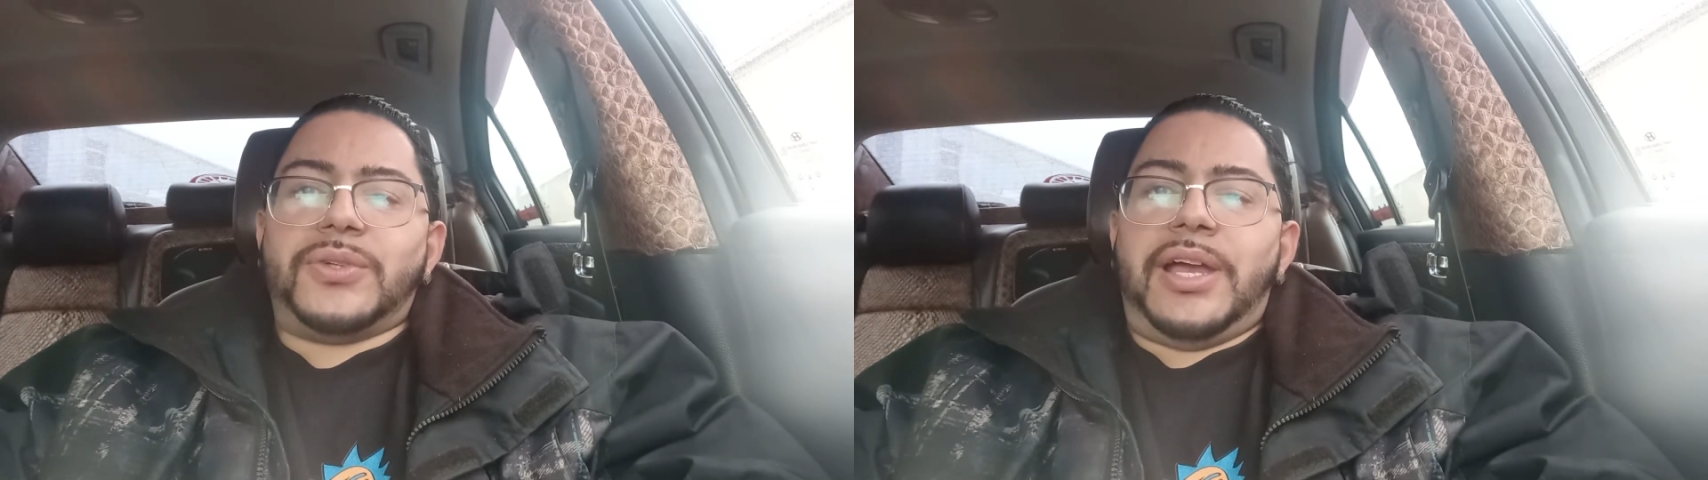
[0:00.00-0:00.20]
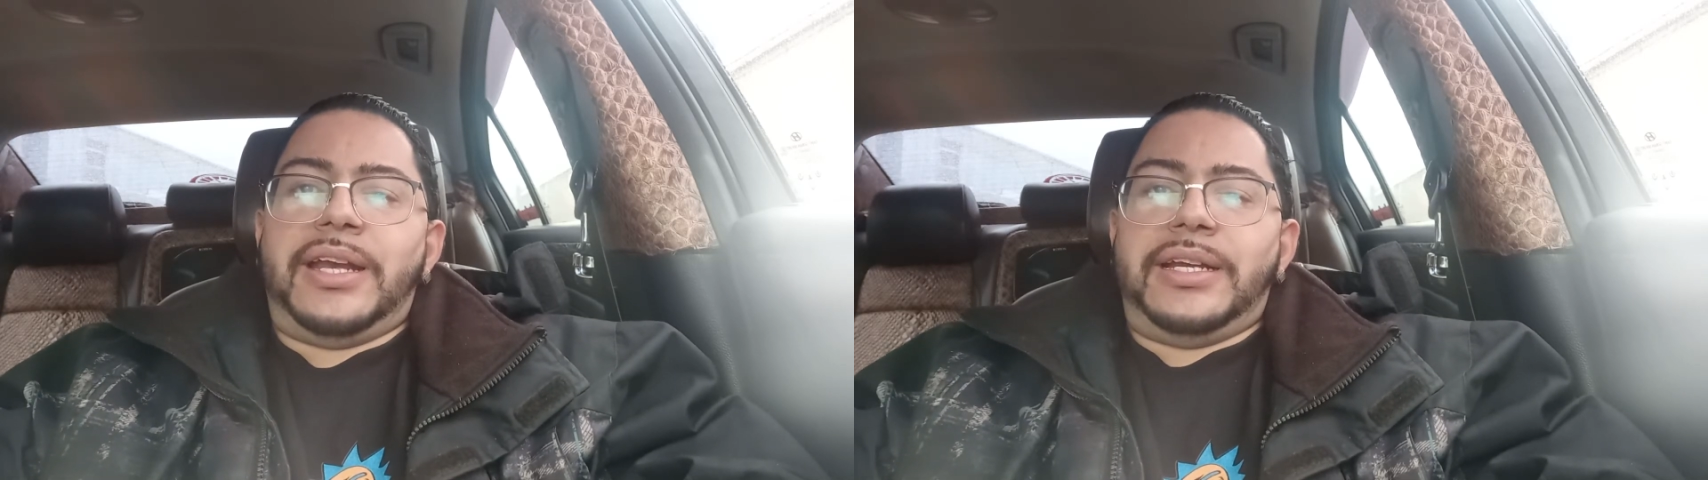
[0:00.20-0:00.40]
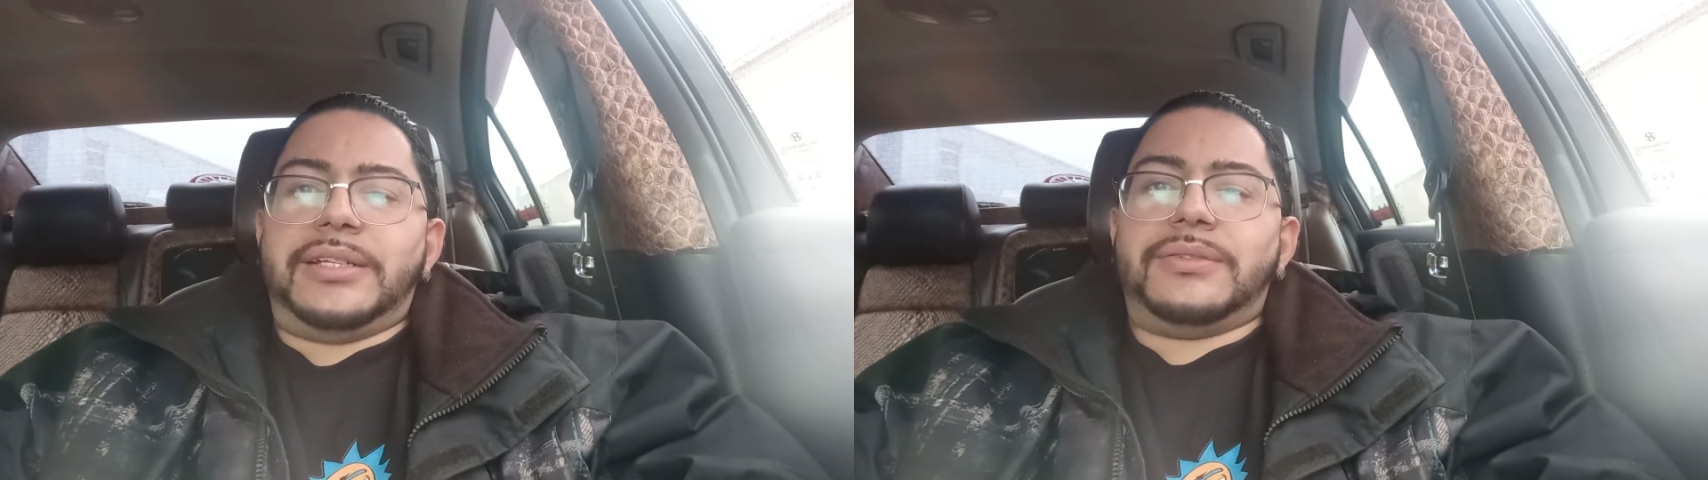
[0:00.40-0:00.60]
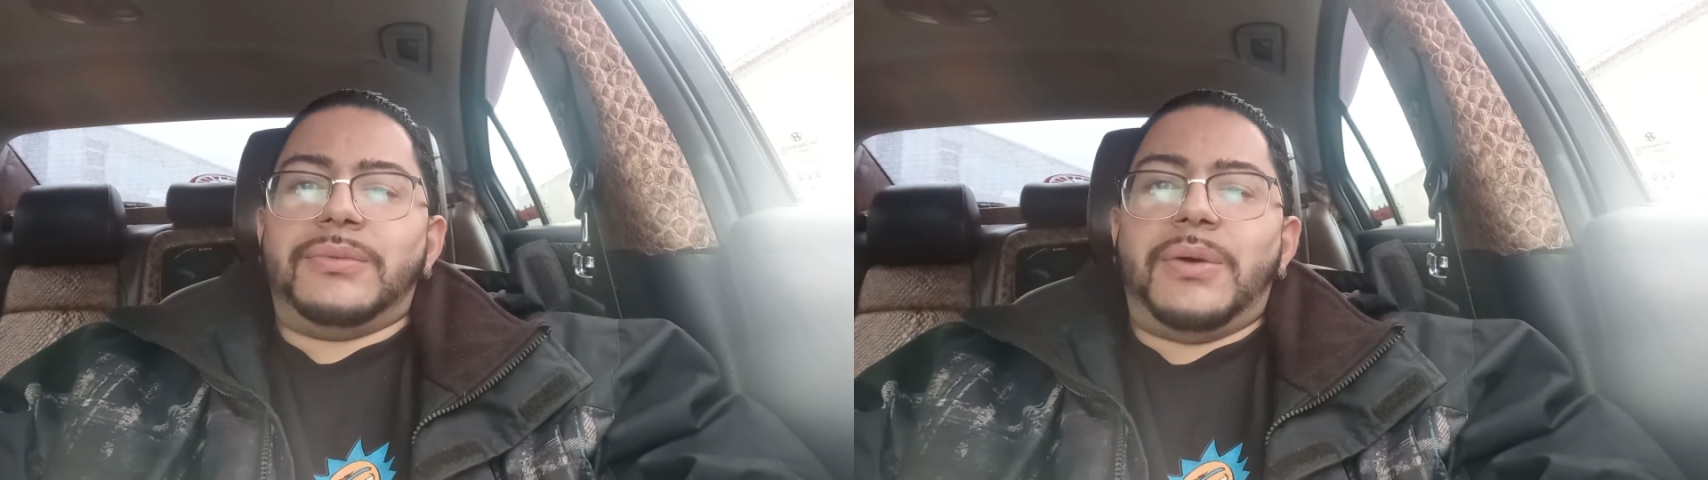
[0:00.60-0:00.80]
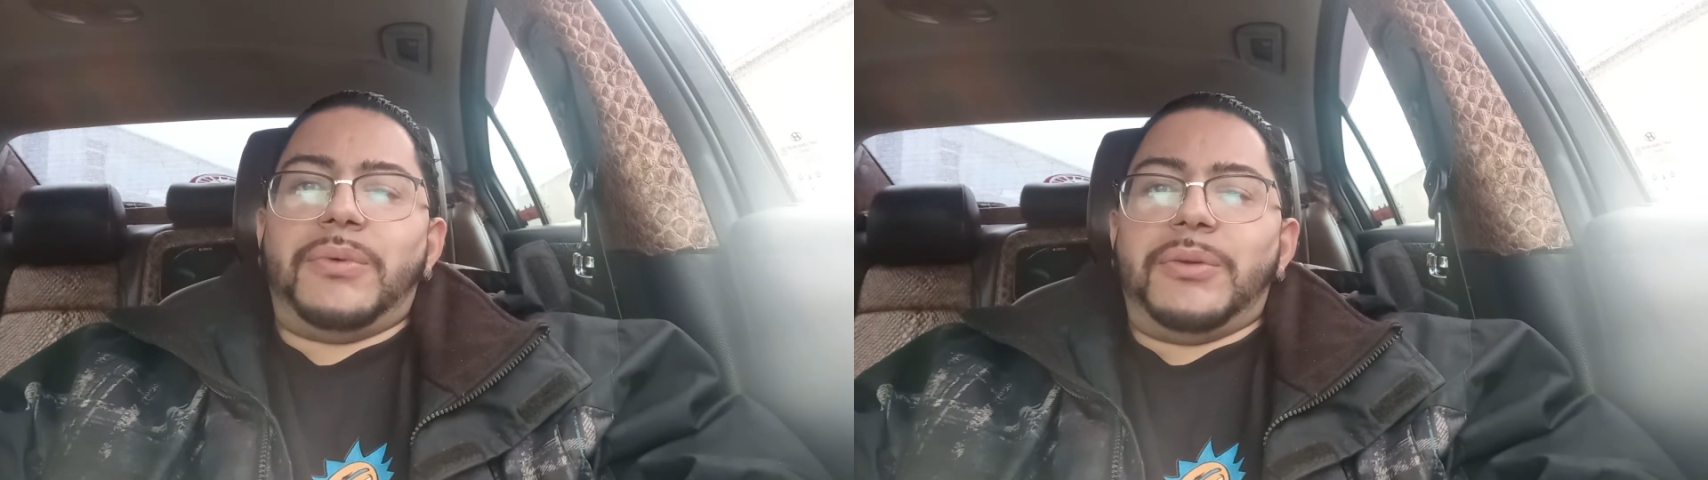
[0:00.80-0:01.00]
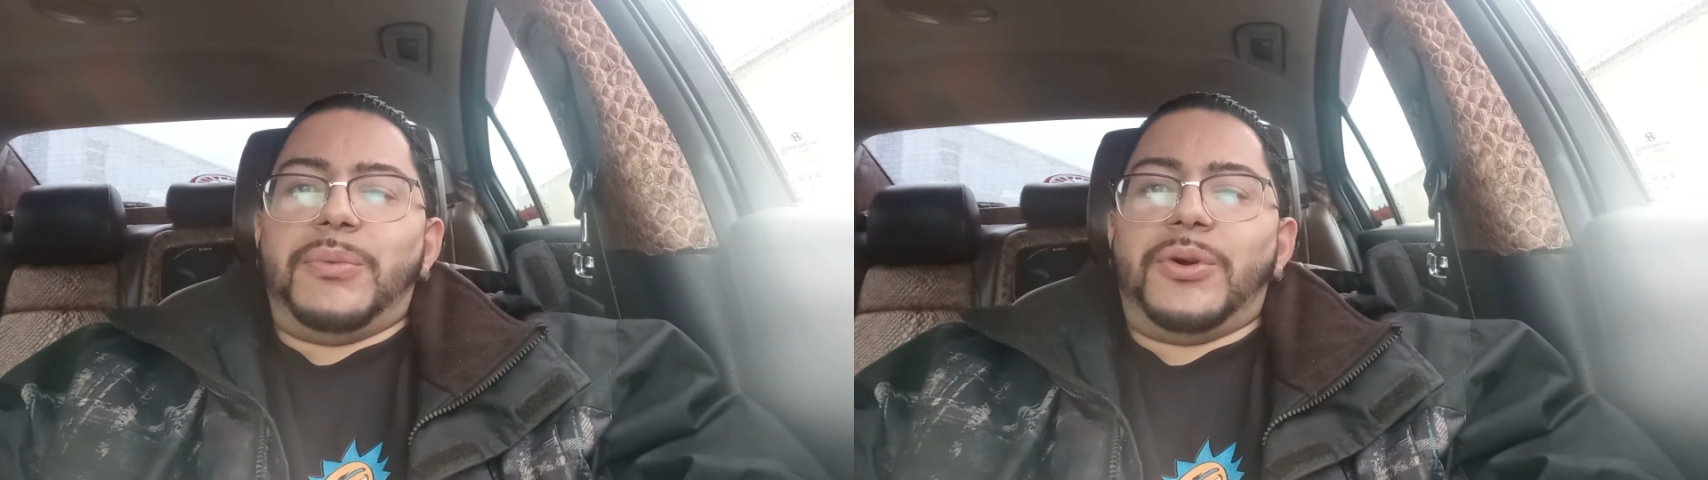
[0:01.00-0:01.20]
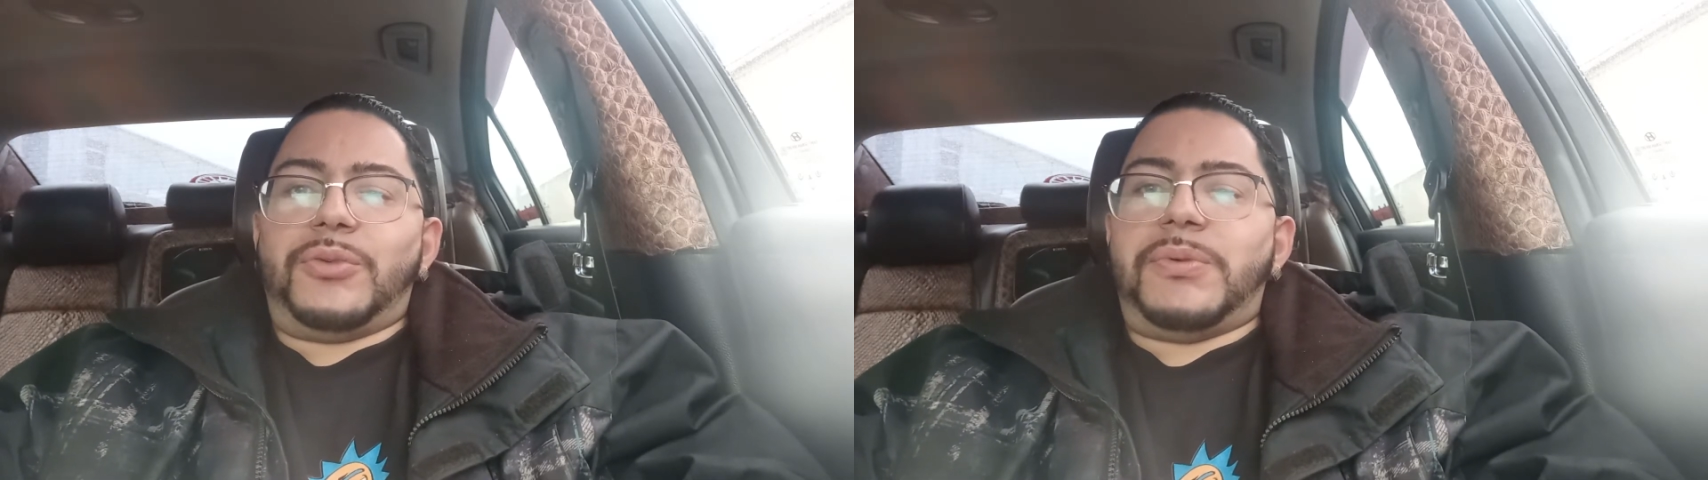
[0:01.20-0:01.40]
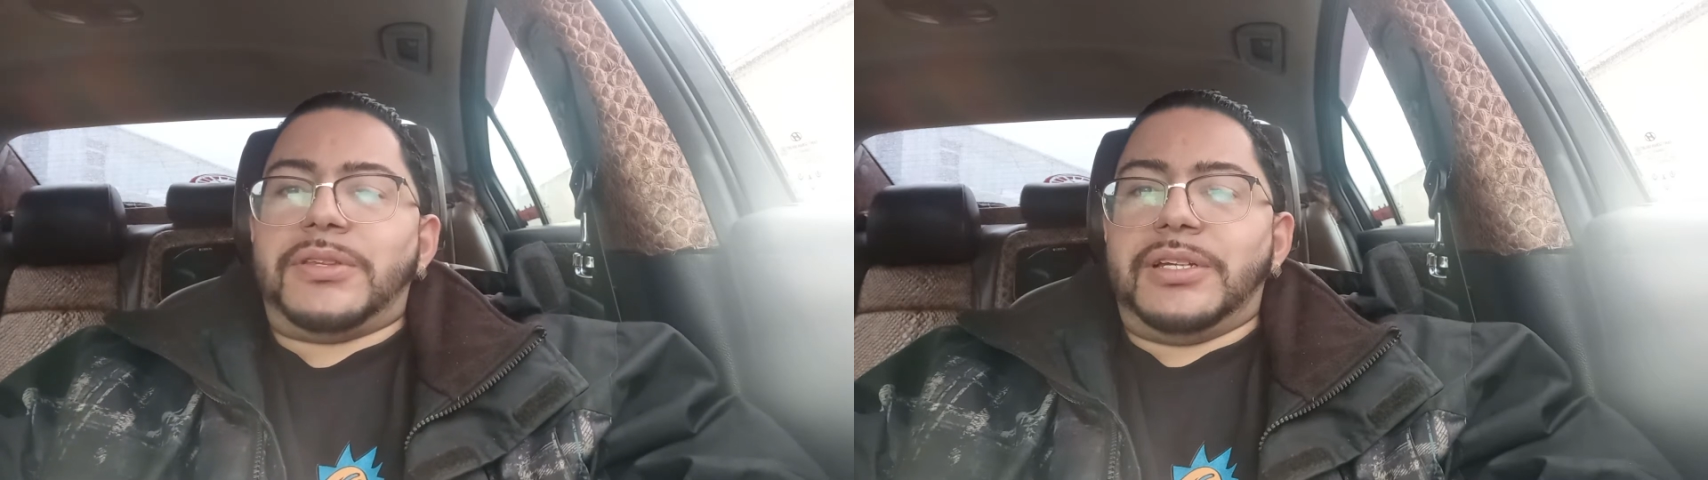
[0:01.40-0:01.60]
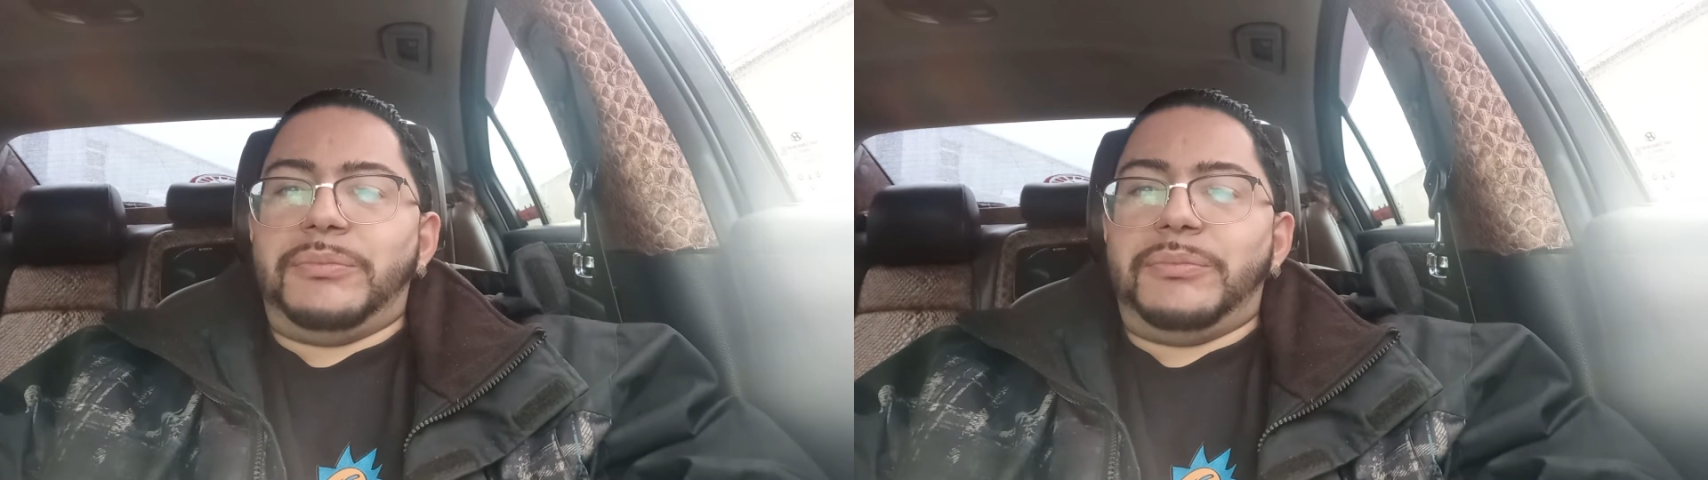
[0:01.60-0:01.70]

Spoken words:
So I needed someone with a more expensive